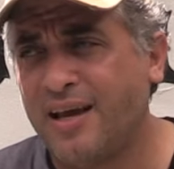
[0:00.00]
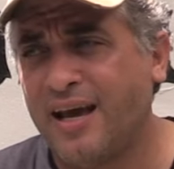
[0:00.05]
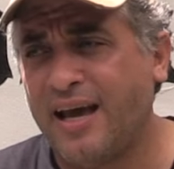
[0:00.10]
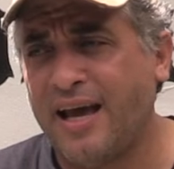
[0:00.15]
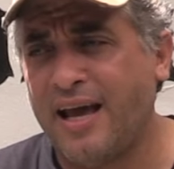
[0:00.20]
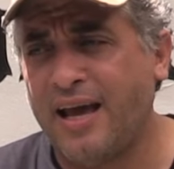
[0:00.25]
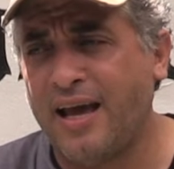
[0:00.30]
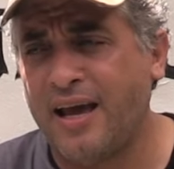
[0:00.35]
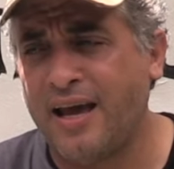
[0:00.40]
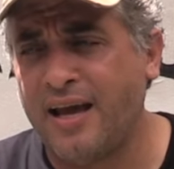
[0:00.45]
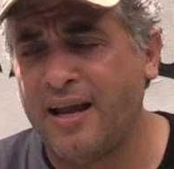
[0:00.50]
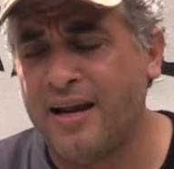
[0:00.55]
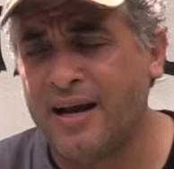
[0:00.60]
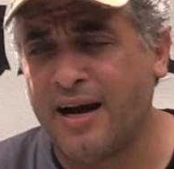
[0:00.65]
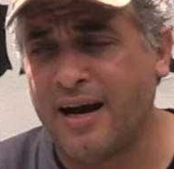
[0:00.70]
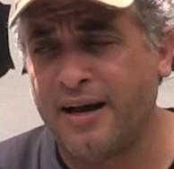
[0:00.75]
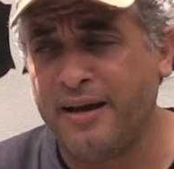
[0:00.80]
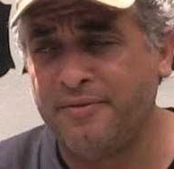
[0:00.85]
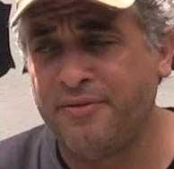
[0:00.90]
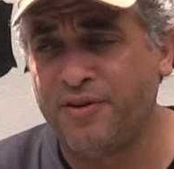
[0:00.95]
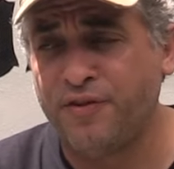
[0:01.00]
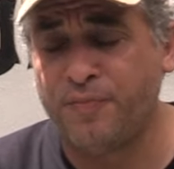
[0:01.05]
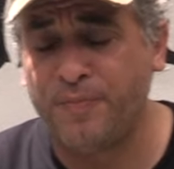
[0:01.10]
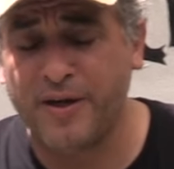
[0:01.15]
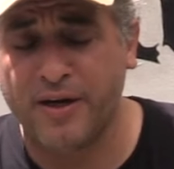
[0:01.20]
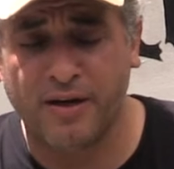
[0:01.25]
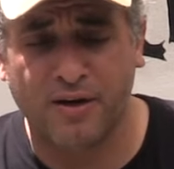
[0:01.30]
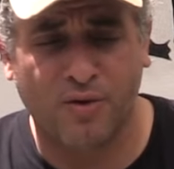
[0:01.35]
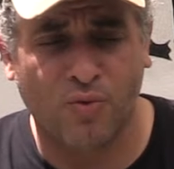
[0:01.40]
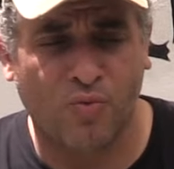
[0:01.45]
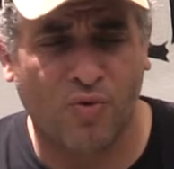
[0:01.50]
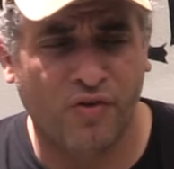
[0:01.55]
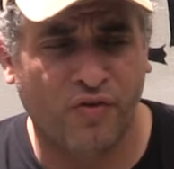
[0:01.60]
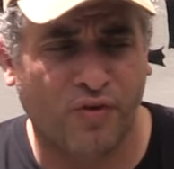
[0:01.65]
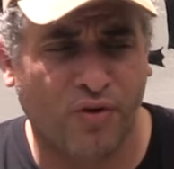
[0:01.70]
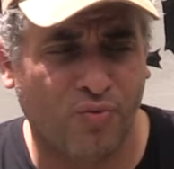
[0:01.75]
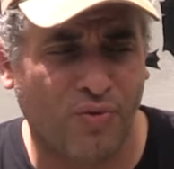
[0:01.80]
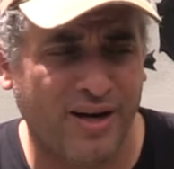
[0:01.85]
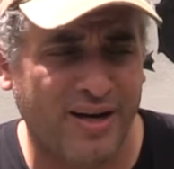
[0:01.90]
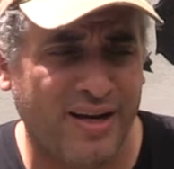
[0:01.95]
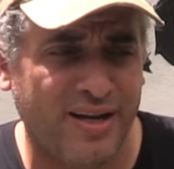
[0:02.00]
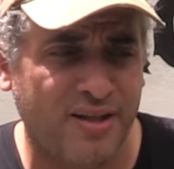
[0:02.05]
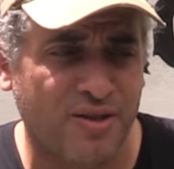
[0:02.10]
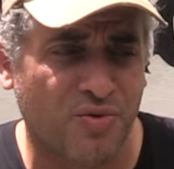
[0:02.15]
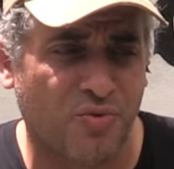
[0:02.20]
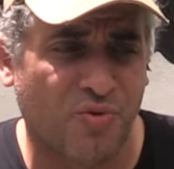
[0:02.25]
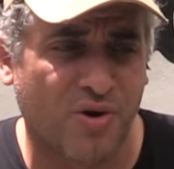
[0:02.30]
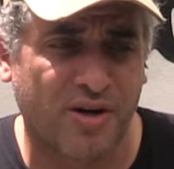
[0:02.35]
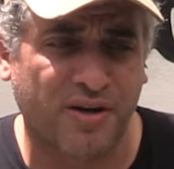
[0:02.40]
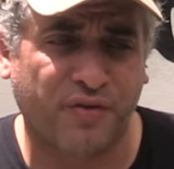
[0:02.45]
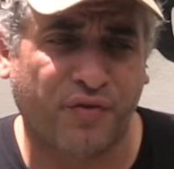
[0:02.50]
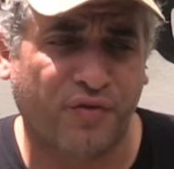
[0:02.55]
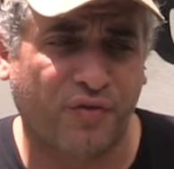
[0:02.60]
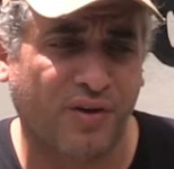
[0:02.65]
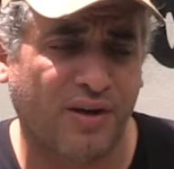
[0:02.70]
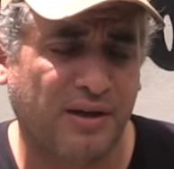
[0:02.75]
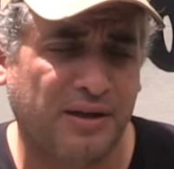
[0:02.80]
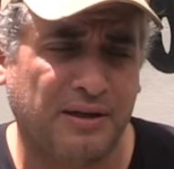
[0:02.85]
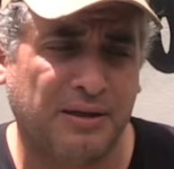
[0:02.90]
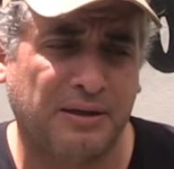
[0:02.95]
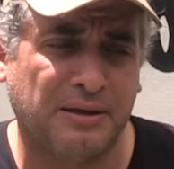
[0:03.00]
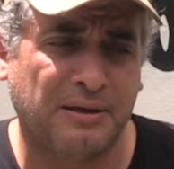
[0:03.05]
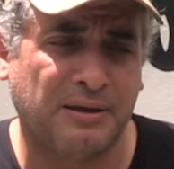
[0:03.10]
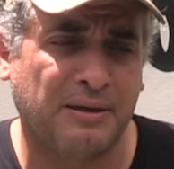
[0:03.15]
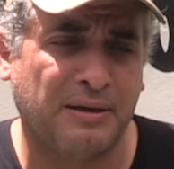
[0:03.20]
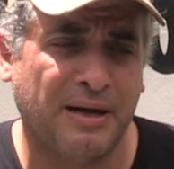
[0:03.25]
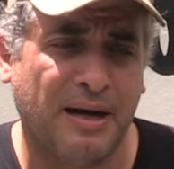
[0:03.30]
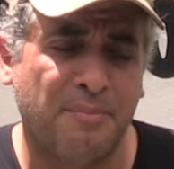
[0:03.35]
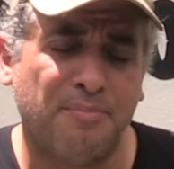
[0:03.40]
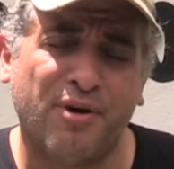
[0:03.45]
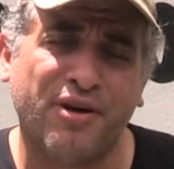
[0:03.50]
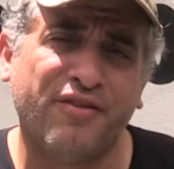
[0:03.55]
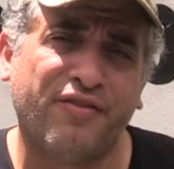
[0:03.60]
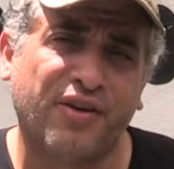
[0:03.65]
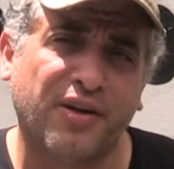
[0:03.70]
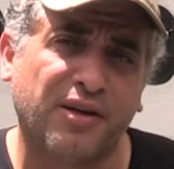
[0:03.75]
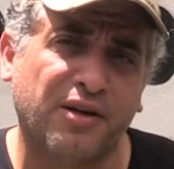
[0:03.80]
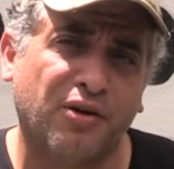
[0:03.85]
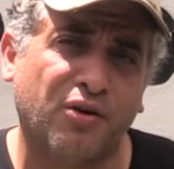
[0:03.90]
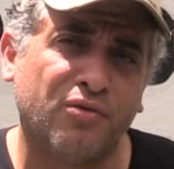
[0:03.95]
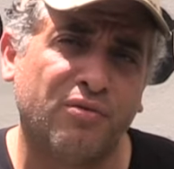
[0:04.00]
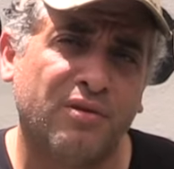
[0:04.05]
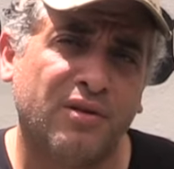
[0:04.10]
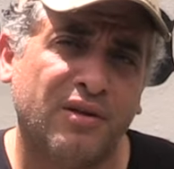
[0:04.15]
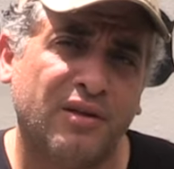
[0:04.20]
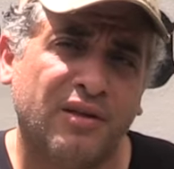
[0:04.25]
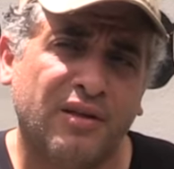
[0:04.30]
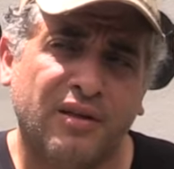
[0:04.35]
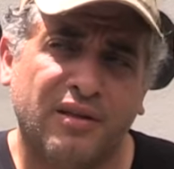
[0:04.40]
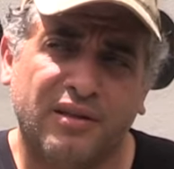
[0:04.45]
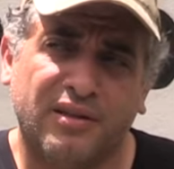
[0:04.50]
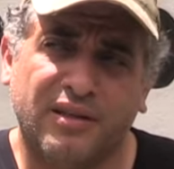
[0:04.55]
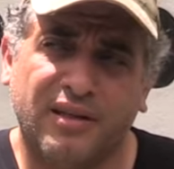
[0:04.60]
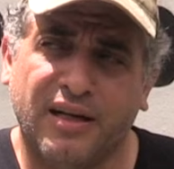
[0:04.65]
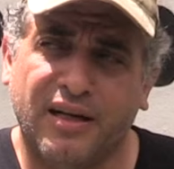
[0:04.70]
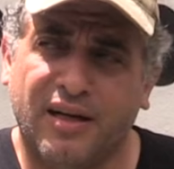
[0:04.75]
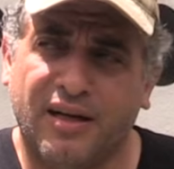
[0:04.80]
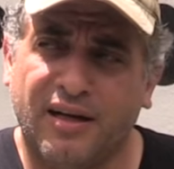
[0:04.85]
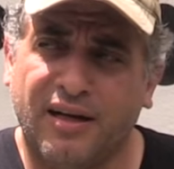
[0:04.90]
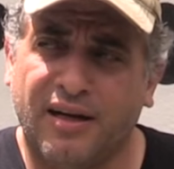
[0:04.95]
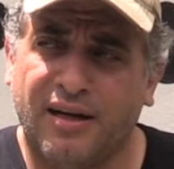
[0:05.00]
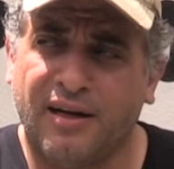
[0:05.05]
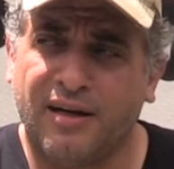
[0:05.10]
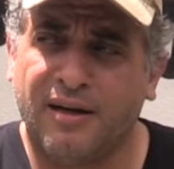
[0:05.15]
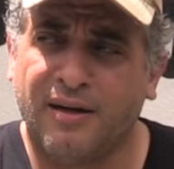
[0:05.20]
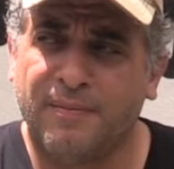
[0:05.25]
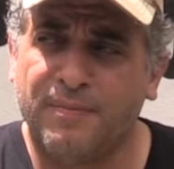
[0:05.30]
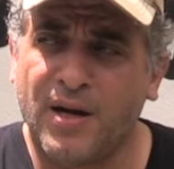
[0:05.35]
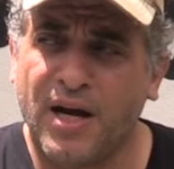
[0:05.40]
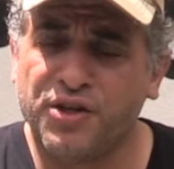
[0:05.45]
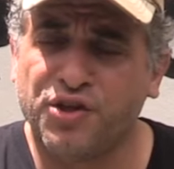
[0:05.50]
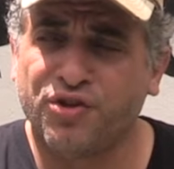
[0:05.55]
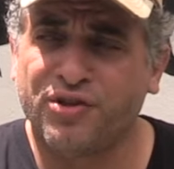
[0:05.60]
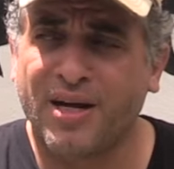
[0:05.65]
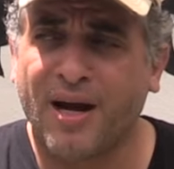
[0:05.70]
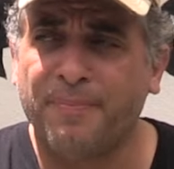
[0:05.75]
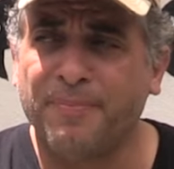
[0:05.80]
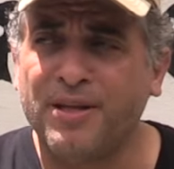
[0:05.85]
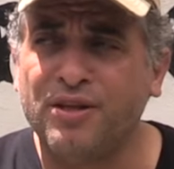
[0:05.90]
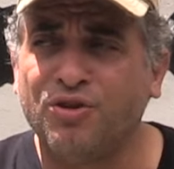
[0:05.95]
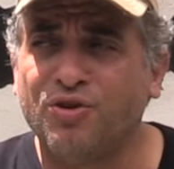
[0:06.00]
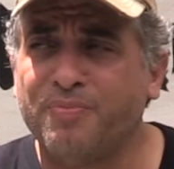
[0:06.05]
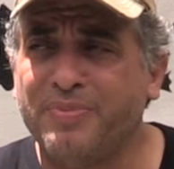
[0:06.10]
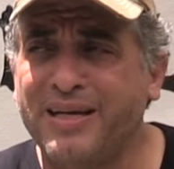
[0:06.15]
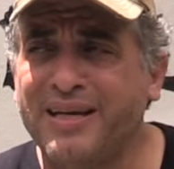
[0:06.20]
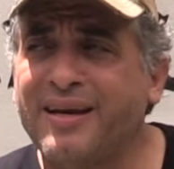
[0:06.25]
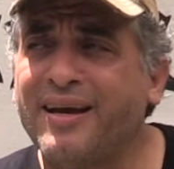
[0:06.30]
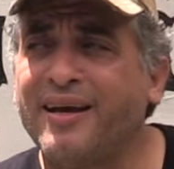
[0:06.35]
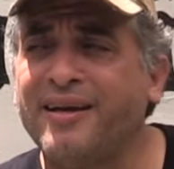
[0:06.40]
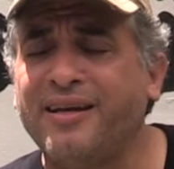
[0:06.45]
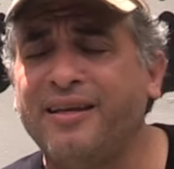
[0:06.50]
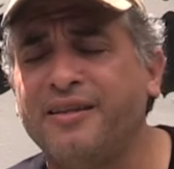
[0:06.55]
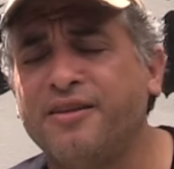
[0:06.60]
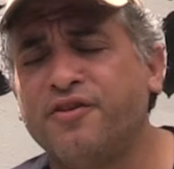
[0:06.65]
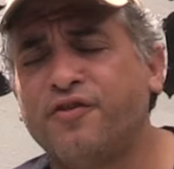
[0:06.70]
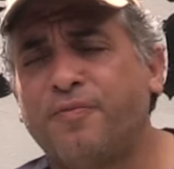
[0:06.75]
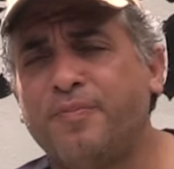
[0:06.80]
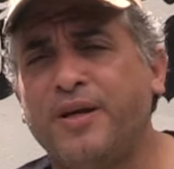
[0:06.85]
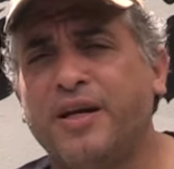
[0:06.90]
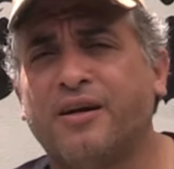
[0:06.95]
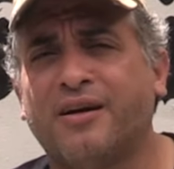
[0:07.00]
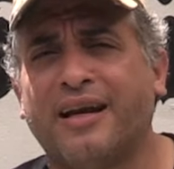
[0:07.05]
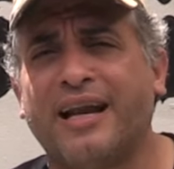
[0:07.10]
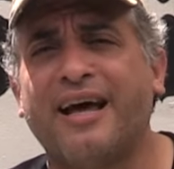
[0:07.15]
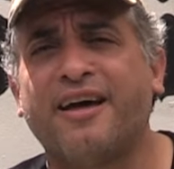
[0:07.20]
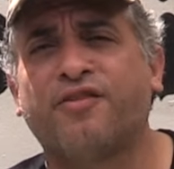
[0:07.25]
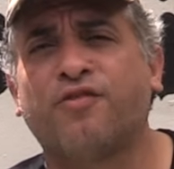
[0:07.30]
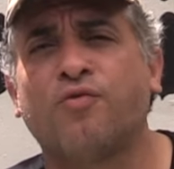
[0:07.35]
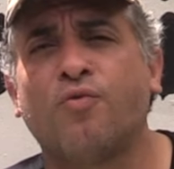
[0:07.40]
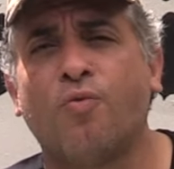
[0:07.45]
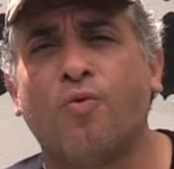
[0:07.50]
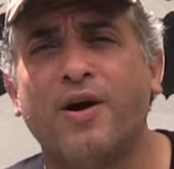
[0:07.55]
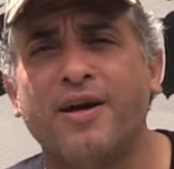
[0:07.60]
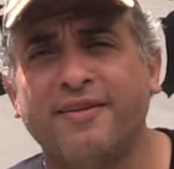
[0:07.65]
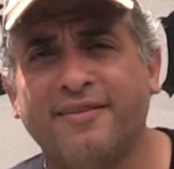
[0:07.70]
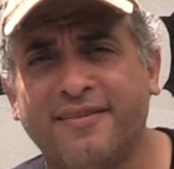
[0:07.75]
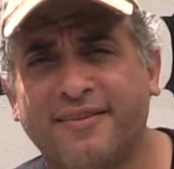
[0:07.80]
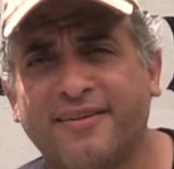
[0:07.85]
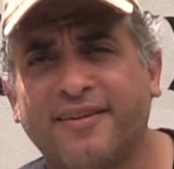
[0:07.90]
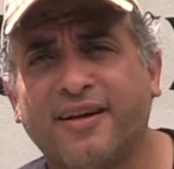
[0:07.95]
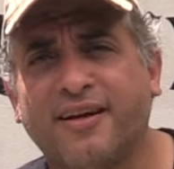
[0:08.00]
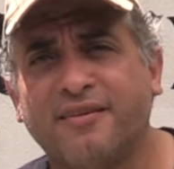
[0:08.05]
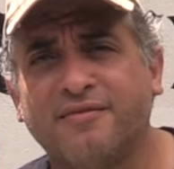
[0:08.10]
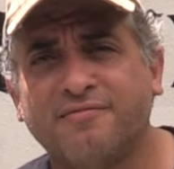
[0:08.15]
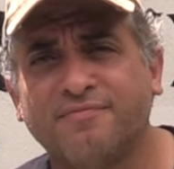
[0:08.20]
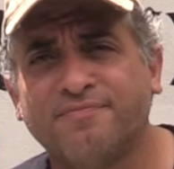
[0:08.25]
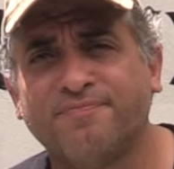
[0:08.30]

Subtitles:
And this beer was already in the works a month ago. I just happened to be kegging this beer last Wednesday.